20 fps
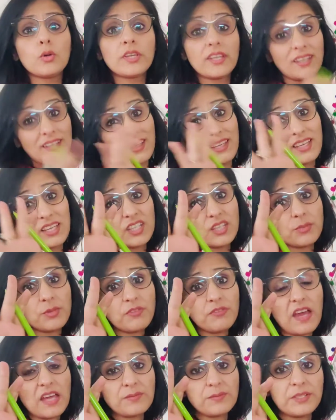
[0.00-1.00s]
Okay, give
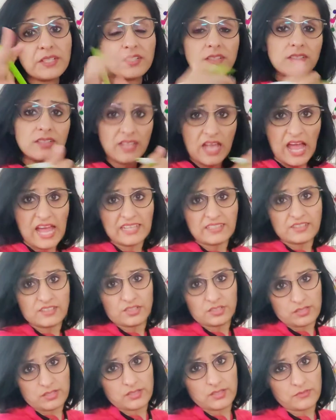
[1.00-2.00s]
me 5 minutes. I'll
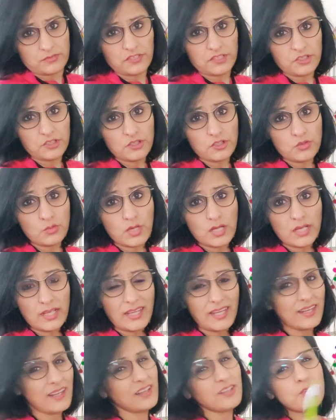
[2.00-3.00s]
just finish this
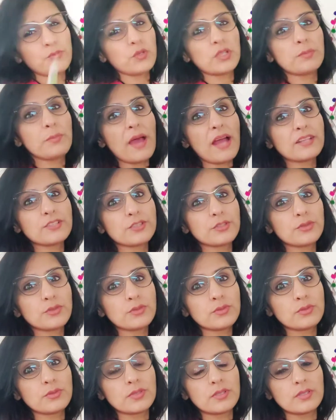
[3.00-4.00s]
work and I'll revert back to you.